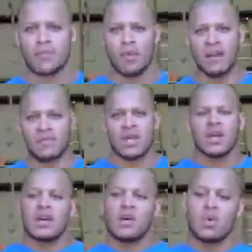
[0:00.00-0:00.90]
Jim
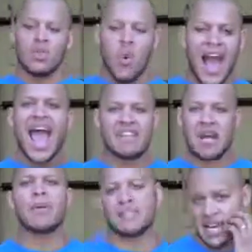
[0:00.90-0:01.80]
Wendler has a
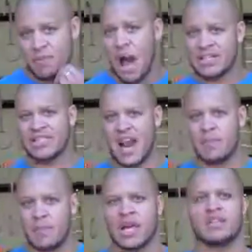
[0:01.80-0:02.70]
powerlifting program
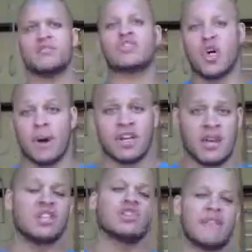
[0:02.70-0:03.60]
called 531.
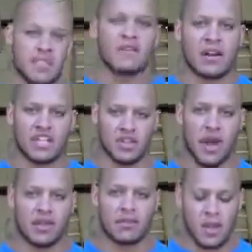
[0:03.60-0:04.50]

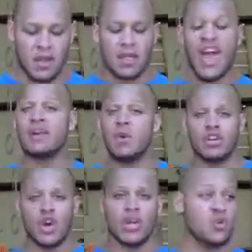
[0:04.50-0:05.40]

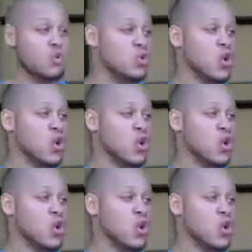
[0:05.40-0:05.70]
Excluding the